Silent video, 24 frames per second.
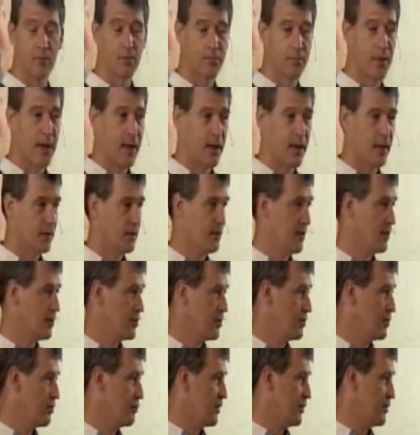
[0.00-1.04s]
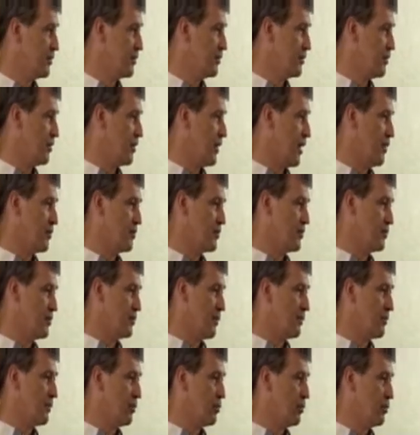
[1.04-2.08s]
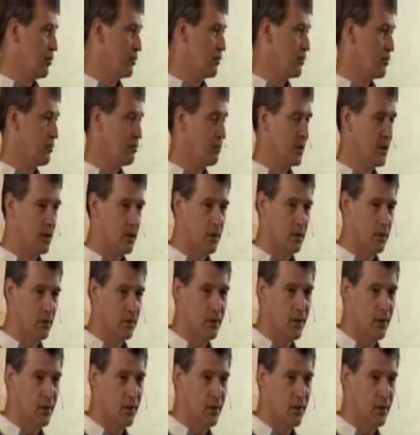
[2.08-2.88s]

paying attention to reason, then they are susceptible to being,